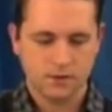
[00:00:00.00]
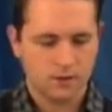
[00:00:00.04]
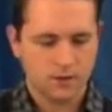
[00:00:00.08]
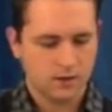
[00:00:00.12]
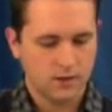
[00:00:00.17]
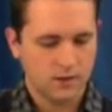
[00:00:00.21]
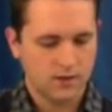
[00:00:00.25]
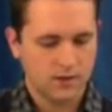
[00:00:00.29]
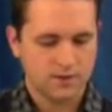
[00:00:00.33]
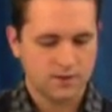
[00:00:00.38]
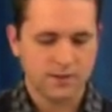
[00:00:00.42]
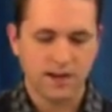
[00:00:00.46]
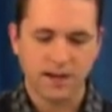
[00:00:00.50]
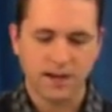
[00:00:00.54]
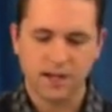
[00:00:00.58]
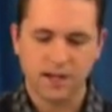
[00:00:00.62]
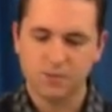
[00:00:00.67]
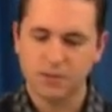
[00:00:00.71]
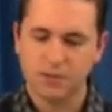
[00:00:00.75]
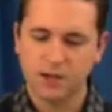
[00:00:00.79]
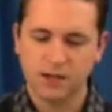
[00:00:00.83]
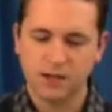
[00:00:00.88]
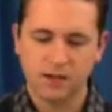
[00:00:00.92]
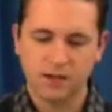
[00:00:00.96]
It's not
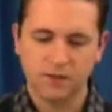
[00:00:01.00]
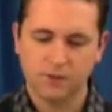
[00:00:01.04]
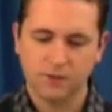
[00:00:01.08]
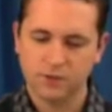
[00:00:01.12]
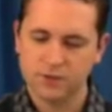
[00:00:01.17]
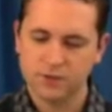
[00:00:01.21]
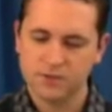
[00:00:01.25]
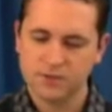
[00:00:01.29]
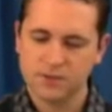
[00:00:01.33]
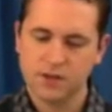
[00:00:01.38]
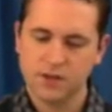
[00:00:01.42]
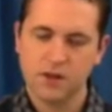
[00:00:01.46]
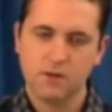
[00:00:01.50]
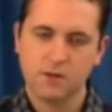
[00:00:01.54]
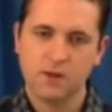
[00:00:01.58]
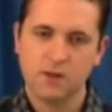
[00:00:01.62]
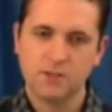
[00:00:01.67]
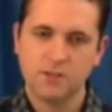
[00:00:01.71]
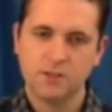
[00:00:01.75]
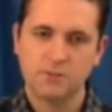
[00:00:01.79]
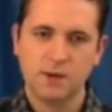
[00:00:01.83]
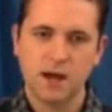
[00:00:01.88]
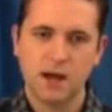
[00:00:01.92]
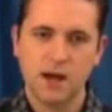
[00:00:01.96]
going to make a difference. There
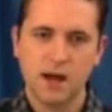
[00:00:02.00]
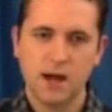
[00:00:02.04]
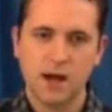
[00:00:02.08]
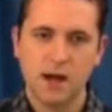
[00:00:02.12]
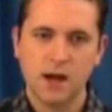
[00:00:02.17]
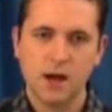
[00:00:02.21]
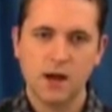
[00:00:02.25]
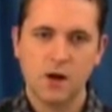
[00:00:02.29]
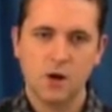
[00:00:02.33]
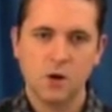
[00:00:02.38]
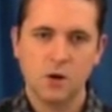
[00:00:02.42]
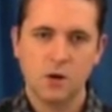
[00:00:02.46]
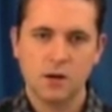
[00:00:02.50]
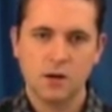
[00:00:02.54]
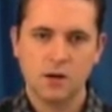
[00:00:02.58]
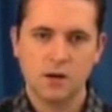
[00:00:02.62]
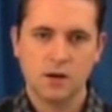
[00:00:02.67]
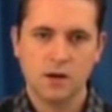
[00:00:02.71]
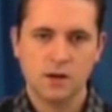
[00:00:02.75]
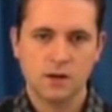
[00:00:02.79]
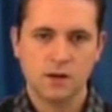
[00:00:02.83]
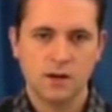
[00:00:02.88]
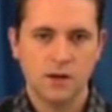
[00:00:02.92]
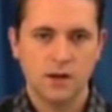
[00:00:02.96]
is
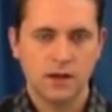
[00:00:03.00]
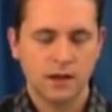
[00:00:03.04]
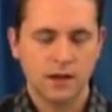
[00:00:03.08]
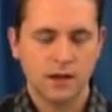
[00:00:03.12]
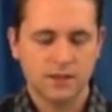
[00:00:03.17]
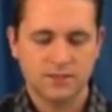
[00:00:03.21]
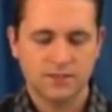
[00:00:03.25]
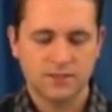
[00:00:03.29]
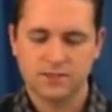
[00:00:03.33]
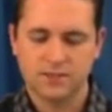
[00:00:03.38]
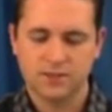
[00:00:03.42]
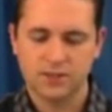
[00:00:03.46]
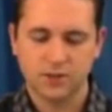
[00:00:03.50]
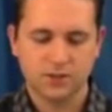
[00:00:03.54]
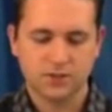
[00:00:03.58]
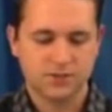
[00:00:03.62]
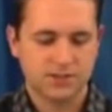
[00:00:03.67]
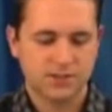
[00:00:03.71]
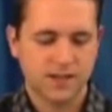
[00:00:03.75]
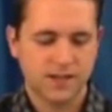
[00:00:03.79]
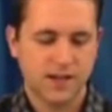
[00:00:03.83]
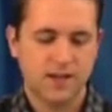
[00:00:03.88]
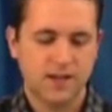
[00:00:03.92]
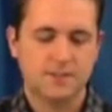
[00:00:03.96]
power. It still
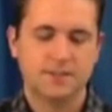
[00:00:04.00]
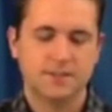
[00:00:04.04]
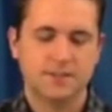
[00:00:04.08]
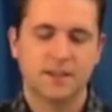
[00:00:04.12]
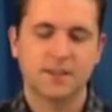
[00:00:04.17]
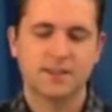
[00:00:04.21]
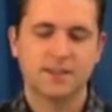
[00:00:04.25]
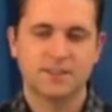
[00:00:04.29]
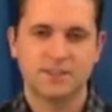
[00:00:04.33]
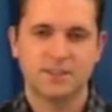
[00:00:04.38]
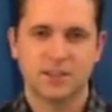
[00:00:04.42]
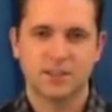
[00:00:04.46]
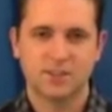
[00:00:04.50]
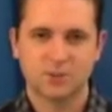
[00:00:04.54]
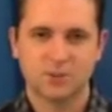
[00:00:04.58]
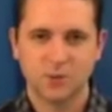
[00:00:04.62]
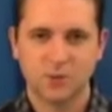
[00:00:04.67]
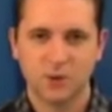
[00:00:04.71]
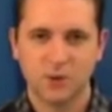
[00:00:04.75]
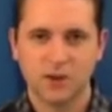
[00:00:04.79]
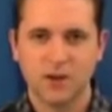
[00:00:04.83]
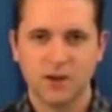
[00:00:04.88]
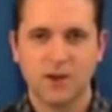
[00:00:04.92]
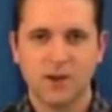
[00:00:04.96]
sounds like the 6th
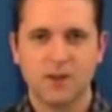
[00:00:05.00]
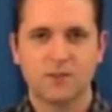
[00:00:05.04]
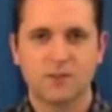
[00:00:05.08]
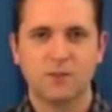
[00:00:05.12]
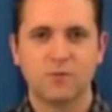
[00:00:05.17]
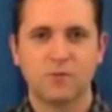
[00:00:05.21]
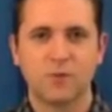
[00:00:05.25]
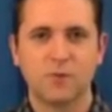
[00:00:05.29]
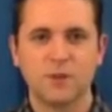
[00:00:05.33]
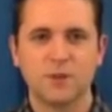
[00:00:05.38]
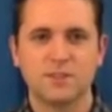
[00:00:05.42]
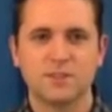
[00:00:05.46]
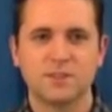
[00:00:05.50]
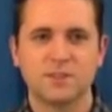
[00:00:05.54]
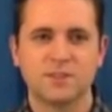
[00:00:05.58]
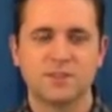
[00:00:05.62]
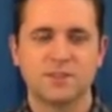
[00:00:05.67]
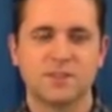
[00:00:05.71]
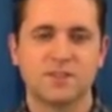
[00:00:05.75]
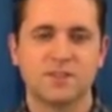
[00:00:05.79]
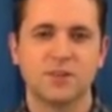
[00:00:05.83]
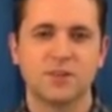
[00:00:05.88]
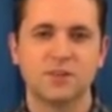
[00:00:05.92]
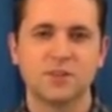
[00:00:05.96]
chord. The voice is
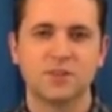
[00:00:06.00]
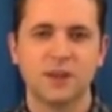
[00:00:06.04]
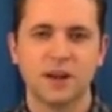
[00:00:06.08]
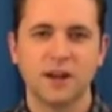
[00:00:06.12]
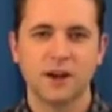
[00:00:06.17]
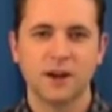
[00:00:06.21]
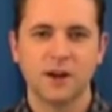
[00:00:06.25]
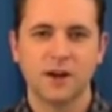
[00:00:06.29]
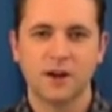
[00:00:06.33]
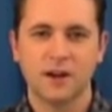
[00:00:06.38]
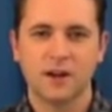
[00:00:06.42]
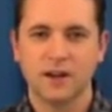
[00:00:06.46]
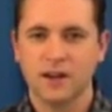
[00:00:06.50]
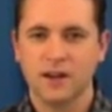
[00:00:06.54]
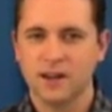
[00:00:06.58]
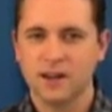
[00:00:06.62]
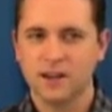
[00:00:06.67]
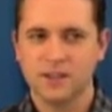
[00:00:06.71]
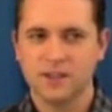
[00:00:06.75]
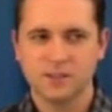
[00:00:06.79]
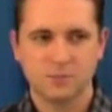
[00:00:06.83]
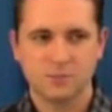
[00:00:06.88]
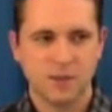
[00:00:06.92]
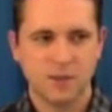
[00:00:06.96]
still there. It
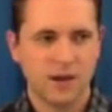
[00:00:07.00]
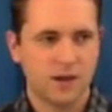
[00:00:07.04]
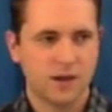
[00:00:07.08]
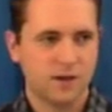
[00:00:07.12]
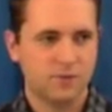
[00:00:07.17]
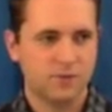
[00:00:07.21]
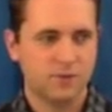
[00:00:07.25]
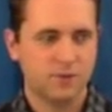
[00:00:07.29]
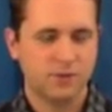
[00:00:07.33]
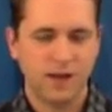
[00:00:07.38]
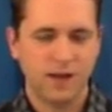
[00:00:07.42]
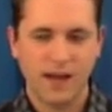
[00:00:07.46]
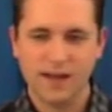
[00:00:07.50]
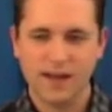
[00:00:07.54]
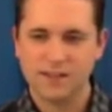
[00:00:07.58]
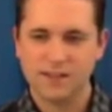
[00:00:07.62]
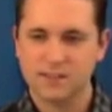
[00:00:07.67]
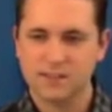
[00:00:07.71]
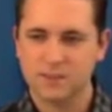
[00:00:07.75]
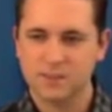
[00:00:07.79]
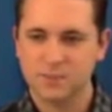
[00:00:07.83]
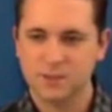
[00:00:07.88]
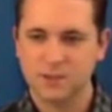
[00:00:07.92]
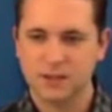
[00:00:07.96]
doesn't matter if you've added
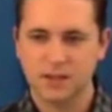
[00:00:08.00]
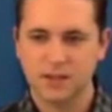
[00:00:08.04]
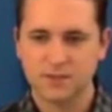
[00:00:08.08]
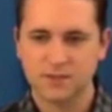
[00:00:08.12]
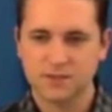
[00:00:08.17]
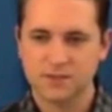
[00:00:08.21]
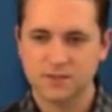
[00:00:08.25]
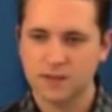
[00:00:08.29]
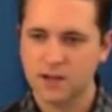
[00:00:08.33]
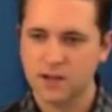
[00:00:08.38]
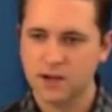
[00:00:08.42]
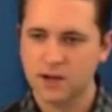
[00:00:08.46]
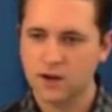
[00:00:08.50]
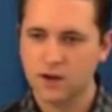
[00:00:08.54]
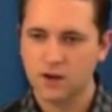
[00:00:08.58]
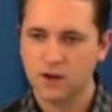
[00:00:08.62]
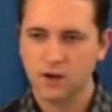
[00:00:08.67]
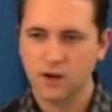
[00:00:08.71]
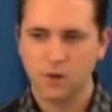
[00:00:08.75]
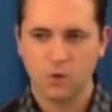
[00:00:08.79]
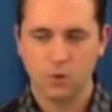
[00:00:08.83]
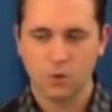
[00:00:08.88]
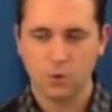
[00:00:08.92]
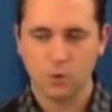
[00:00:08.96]
something else there
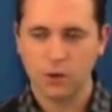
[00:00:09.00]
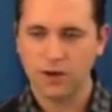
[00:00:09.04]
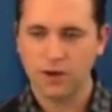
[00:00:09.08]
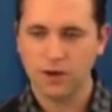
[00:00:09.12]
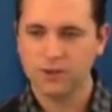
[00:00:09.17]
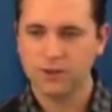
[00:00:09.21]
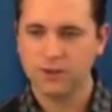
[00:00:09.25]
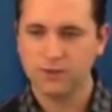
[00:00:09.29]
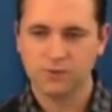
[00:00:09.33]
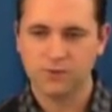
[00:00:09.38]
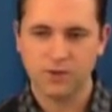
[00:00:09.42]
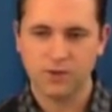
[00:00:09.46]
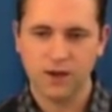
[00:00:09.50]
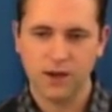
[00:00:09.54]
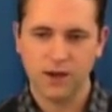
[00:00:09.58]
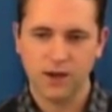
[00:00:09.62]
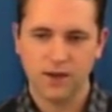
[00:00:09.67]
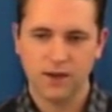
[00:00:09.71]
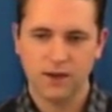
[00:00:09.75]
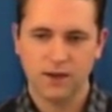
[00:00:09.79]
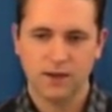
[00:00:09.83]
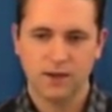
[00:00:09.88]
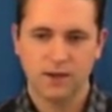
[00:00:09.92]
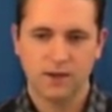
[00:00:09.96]
or what you've
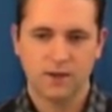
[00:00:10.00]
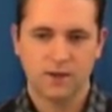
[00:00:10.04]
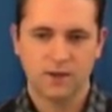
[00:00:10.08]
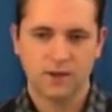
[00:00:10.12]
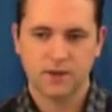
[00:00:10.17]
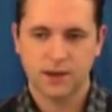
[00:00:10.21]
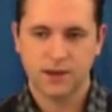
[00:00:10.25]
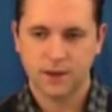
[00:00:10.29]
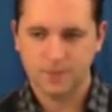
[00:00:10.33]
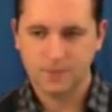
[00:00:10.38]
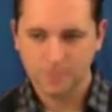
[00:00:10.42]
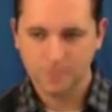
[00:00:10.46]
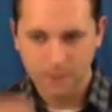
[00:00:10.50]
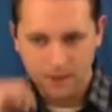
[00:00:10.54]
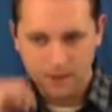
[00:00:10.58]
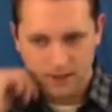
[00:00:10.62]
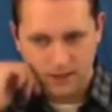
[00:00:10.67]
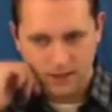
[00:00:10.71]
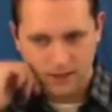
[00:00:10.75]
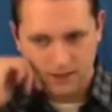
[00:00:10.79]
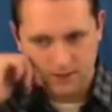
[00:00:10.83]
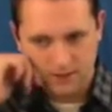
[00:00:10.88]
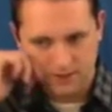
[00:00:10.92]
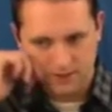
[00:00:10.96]
done. Okay?
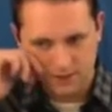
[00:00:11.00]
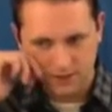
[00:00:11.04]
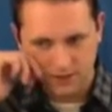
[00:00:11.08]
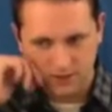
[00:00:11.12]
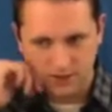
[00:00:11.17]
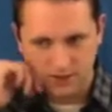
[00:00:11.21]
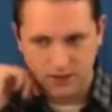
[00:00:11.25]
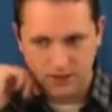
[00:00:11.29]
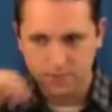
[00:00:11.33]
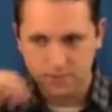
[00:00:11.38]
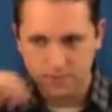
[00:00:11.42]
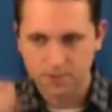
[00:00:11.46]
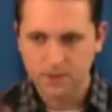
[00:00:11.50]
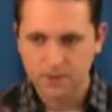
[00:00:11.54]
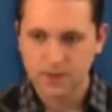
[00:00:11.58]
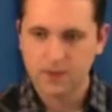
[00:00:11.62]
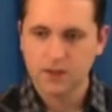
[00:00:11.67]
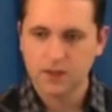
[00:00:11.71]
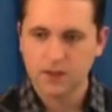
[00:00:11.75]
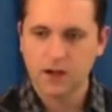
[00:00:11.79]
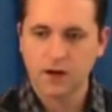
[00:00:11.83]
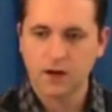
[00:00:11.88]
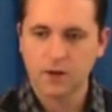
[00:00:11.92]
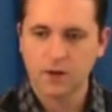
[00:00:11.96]
It's still there.
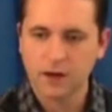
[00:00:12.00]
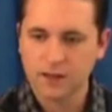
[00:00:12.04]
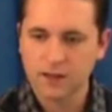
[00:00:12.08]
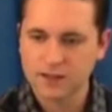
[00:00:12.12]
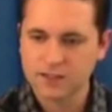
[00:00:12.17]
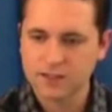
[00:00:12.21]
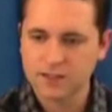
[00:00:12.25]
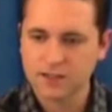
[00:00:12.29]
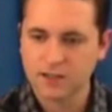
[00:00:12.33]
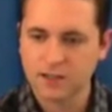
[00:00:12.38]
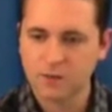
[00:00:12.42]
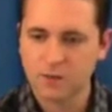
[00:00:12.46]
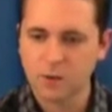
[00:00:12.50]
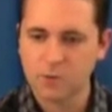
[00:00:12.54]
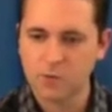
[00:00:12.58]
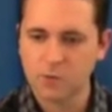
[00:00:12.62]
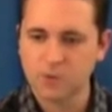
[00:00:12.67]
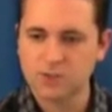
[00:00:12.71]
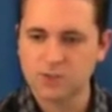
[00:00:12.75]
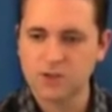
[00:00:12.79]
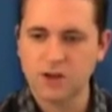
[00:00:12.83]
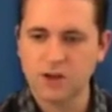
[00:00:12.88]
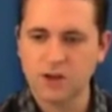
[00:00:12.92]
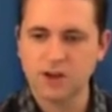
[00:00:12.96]
All right, let's look at one
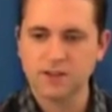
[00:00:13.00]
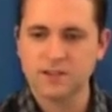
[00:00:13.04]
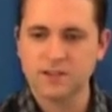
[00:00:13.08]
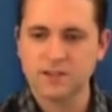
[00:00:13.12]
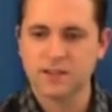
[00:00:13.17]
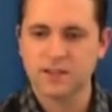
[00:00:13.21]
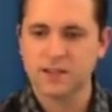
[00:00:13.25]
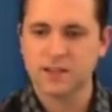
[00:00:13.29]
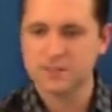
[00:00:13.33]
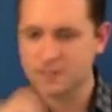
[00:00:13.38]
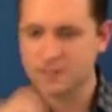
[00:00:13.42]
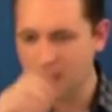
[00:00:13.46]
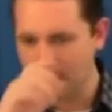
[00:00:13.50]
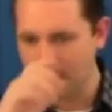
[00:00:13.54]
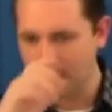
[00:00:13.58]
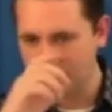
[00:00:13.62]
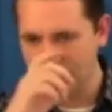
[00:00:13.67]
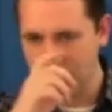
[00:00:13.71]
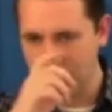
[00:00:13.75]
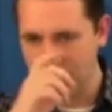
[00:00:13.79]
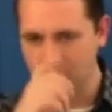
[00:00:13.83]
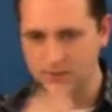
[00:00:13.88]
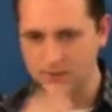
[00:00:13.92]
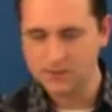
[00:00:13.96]
more song in this lesson.
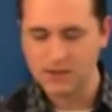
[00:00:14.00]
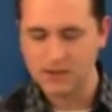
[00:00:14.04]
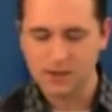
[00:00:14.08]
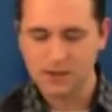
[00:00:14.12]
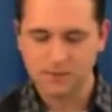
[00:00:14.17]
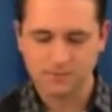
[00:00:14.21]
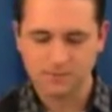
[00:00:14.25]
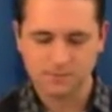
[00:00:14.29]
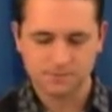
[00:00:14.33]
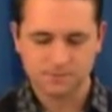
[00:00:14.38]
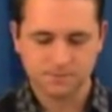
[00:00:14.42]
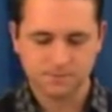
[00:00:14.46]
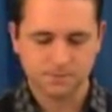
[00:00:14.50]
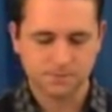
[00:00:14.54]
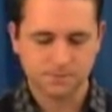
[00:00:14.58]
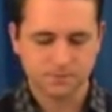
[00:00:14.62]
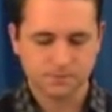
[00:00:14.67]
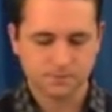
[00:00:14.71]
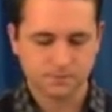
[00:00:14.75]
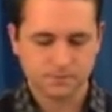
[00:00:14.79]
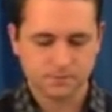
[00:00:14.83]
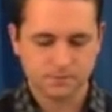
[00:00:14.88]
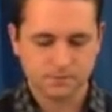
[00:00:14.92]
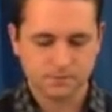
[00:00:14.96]
Happy birthday. All